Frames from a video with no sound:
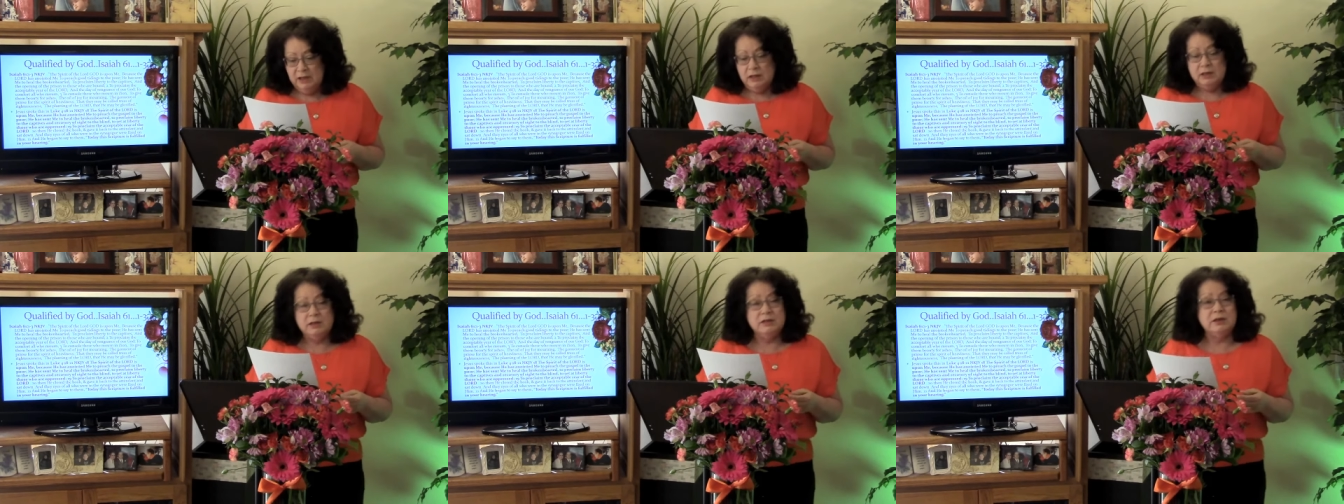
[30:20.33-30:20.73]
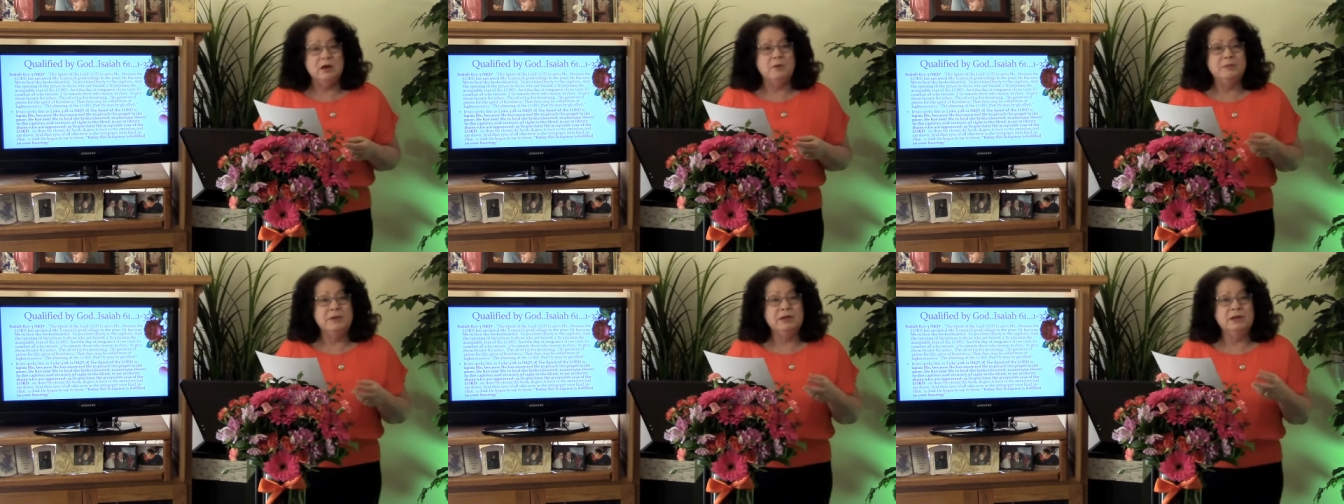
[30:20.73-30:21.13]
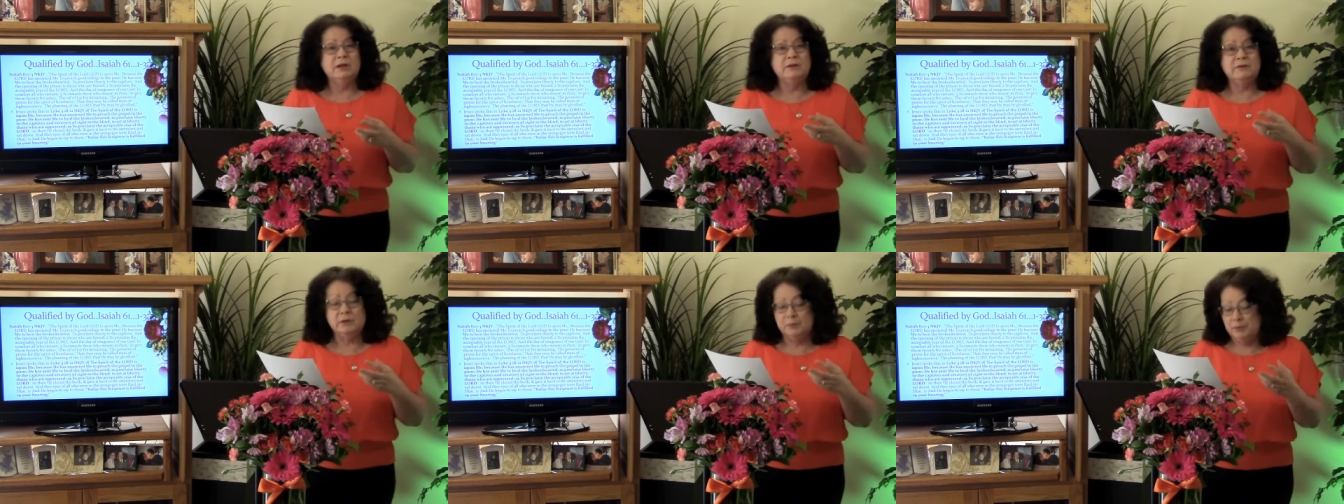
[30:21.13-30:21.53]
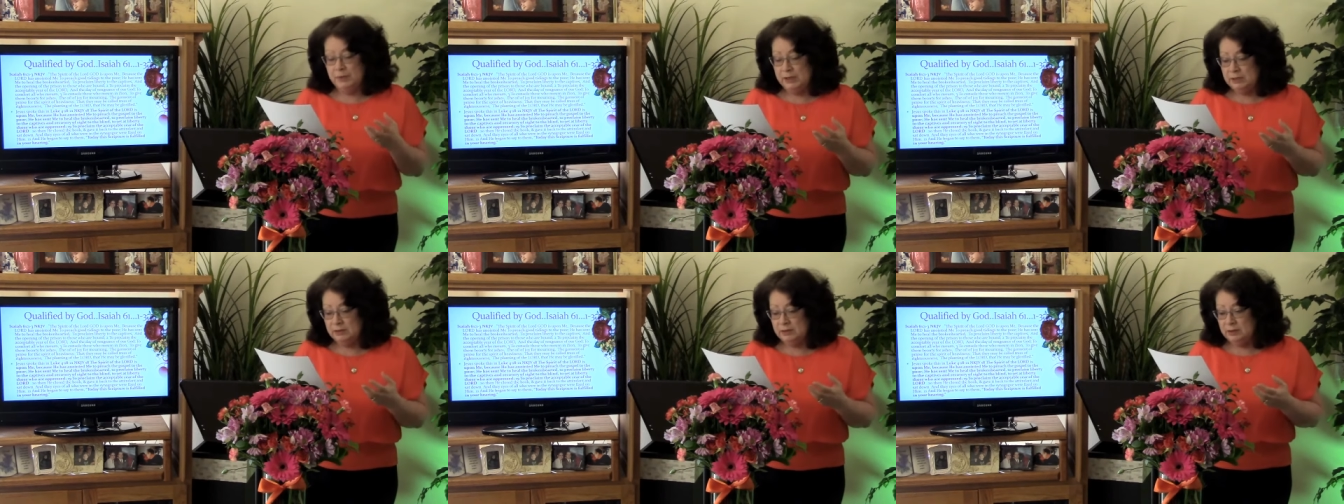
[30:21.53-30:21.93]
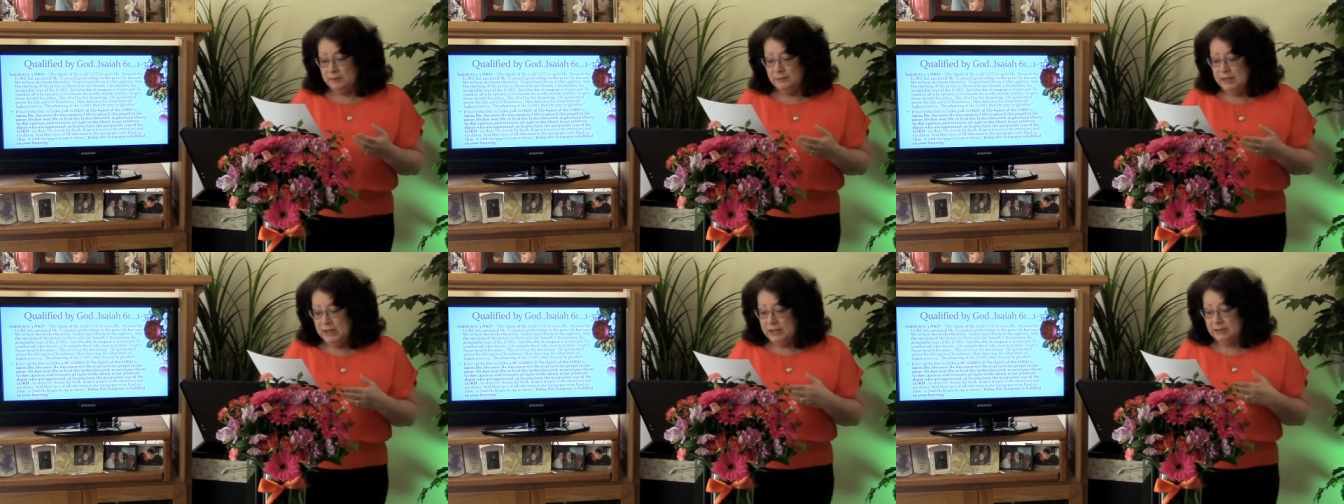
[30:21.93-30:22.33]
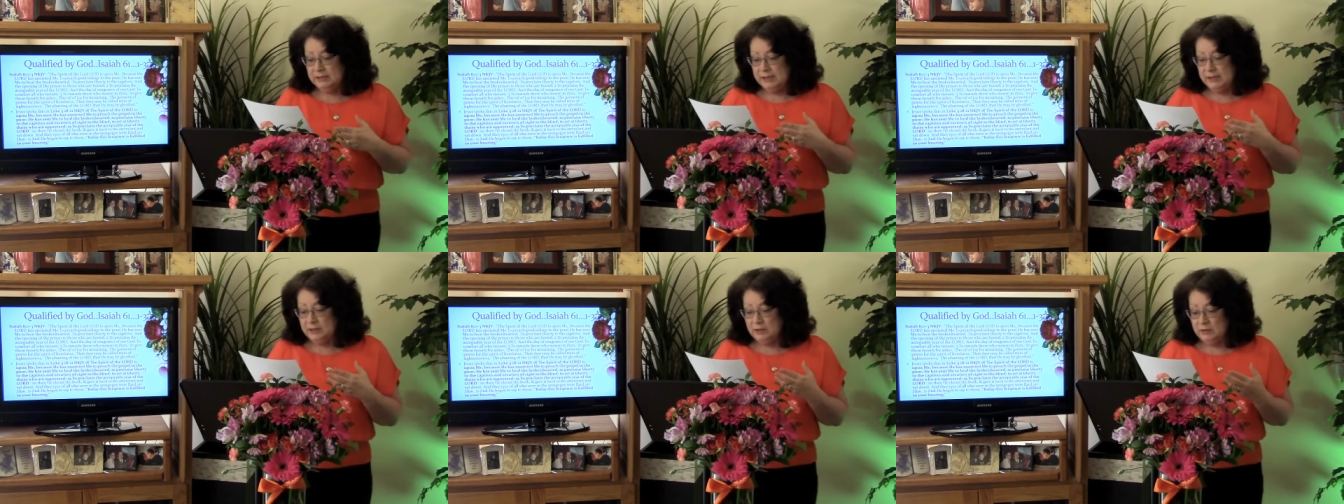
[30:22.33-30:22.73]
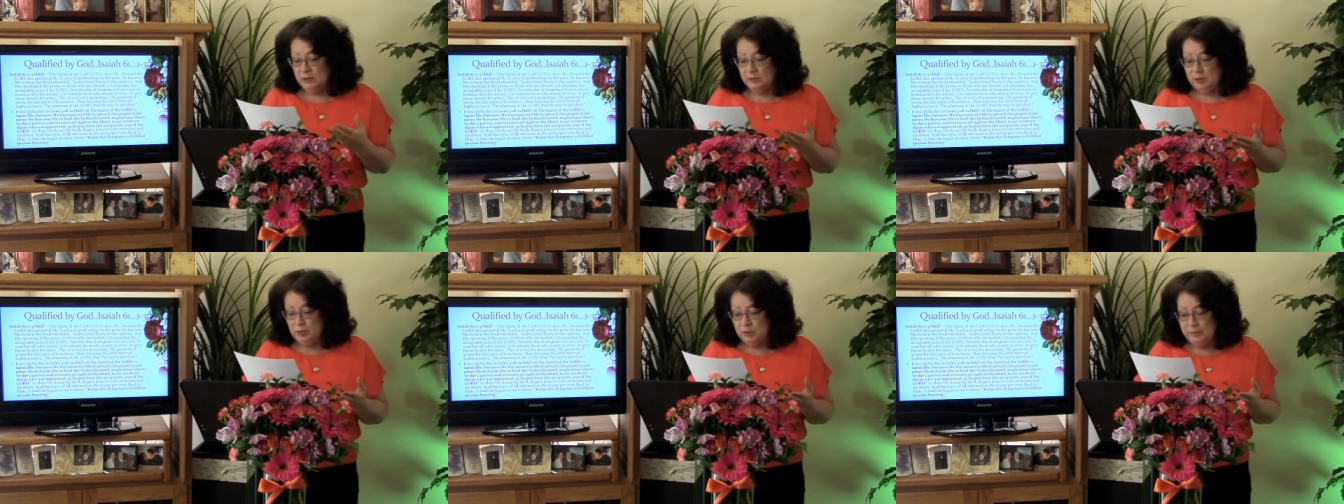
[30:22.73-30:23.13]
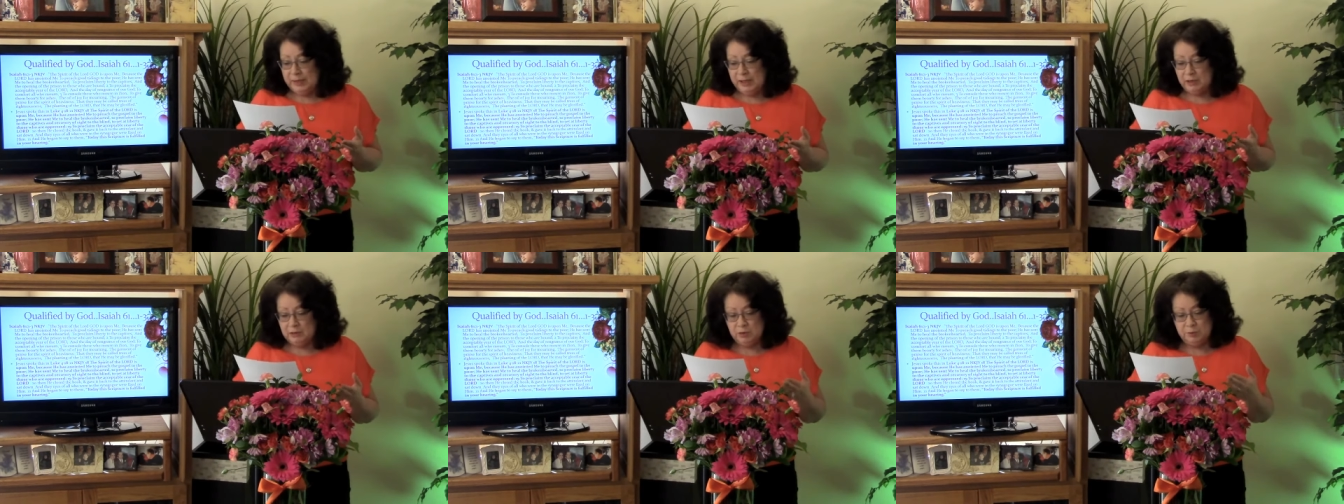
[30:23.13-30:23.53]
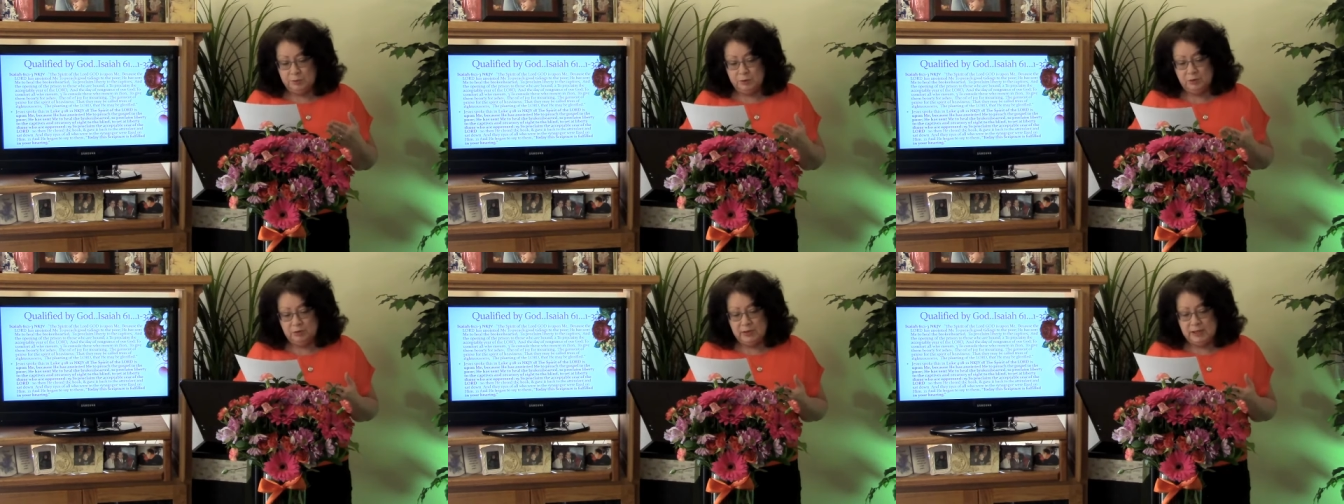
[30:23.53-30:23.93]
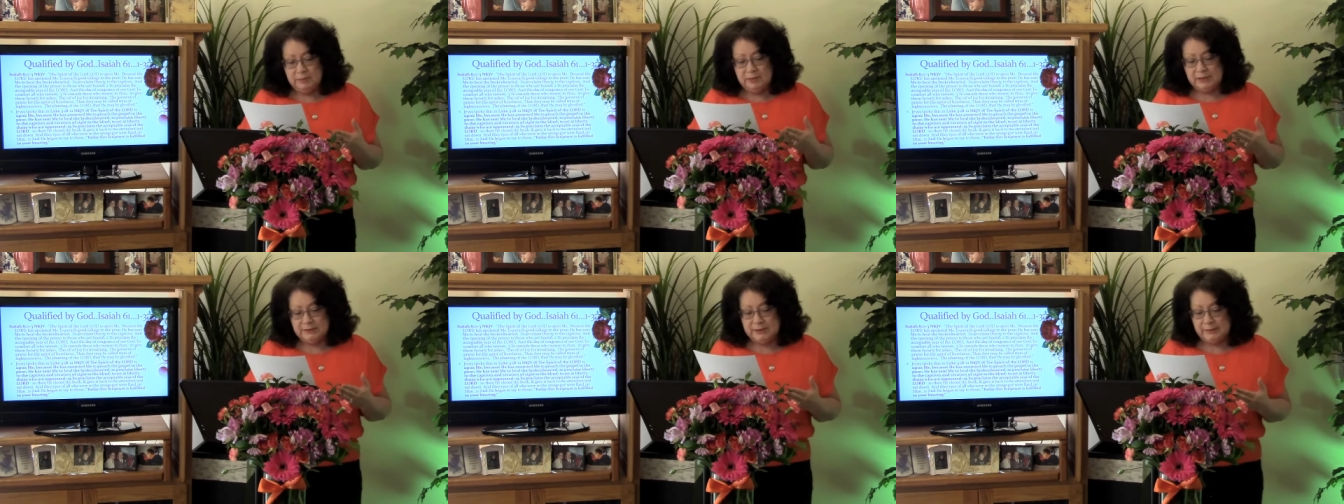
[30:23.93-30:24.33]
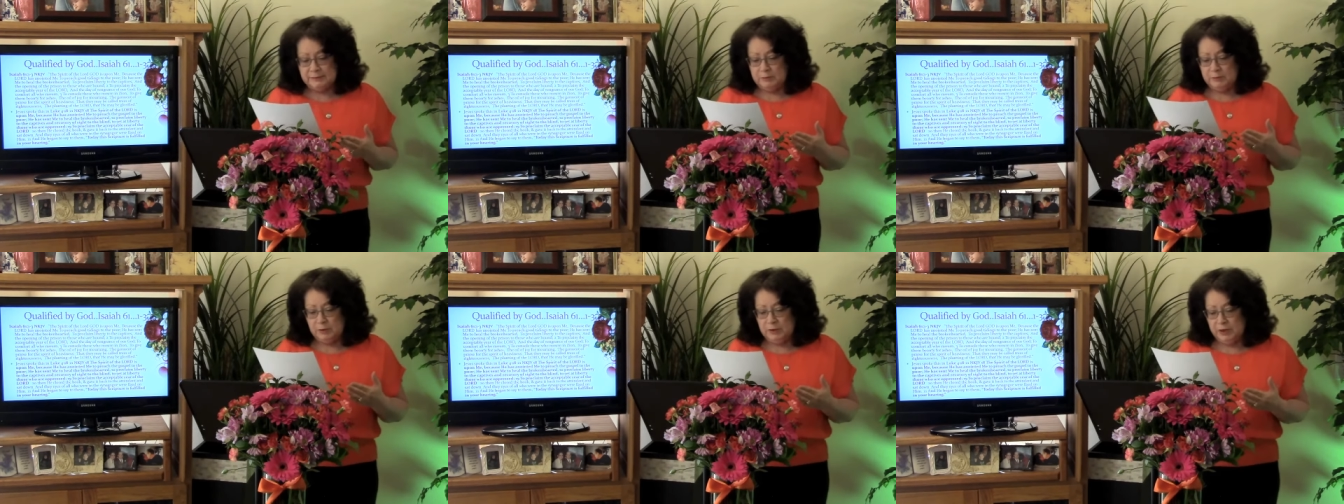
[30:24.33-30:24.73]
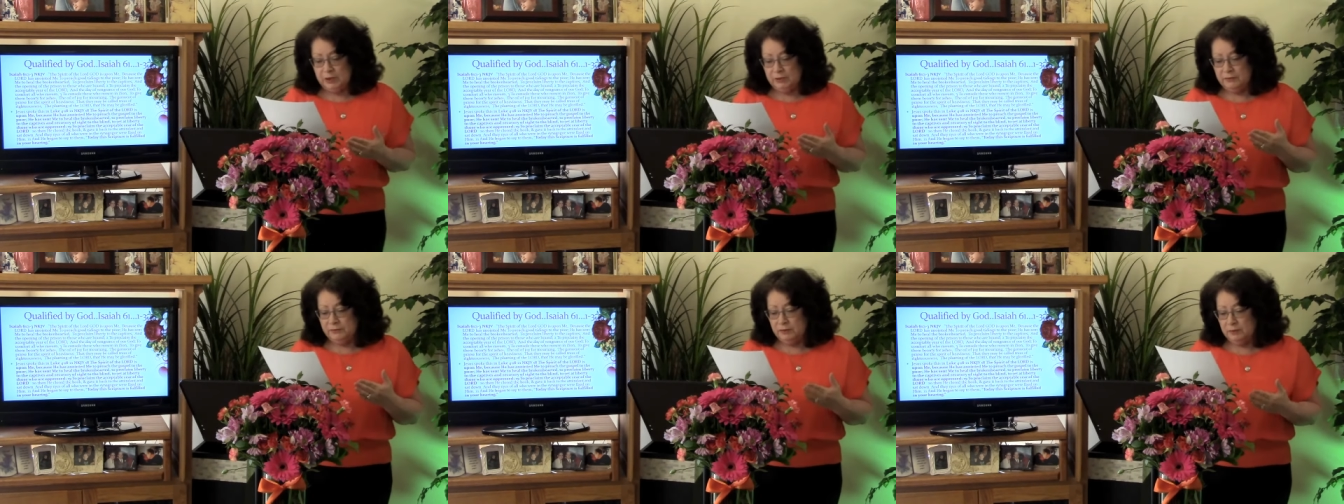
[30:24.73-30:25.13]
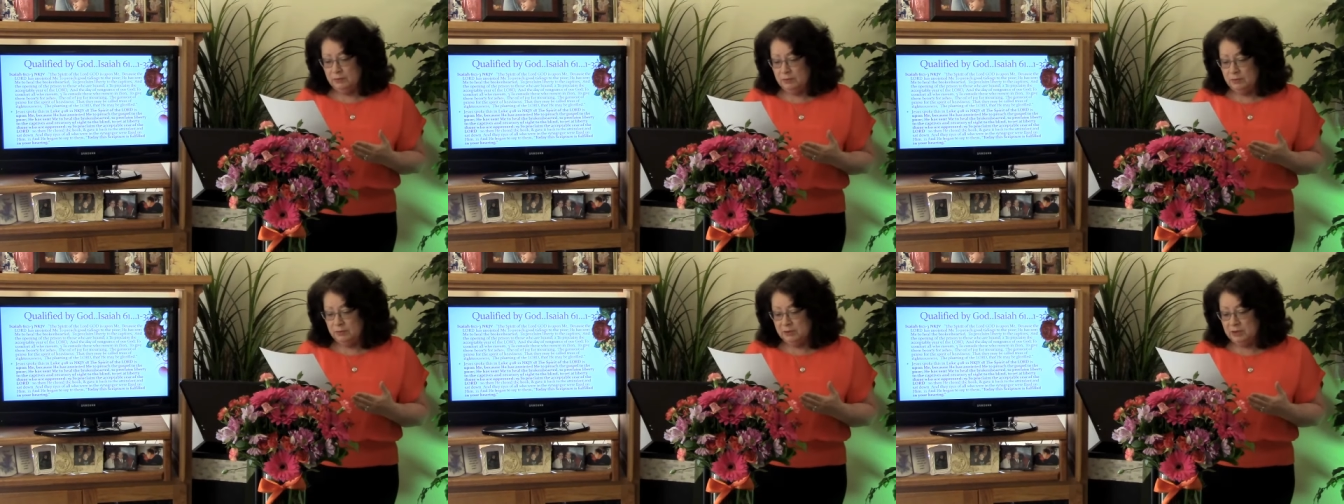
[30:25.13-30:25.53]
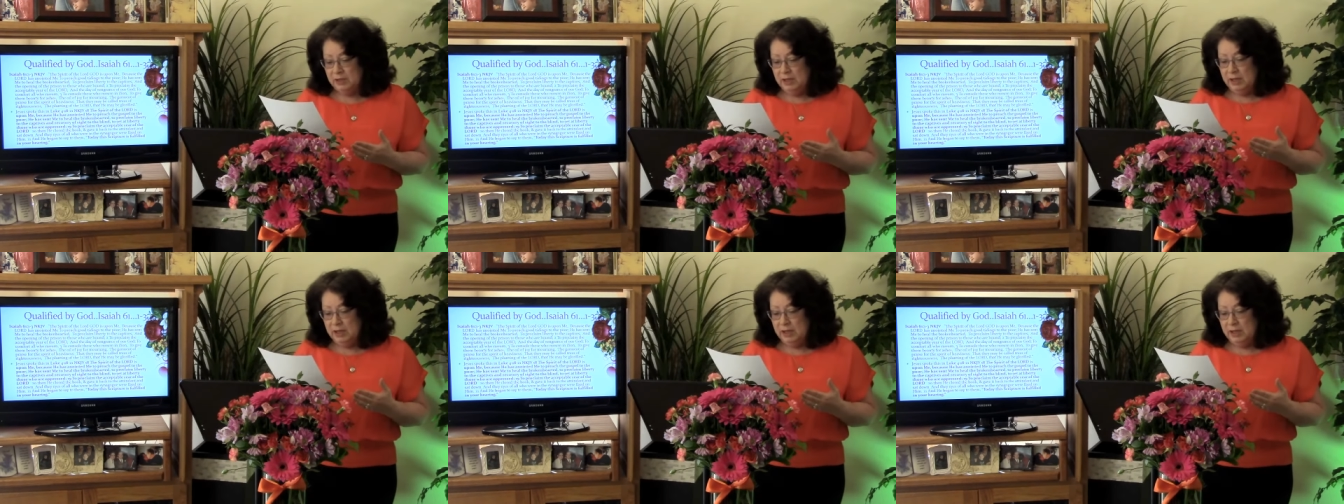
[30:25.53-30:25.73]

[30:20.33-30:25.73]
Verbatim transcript: the opening of the prison, it says, to those who are bound to proclaim the acceptable year of the Lord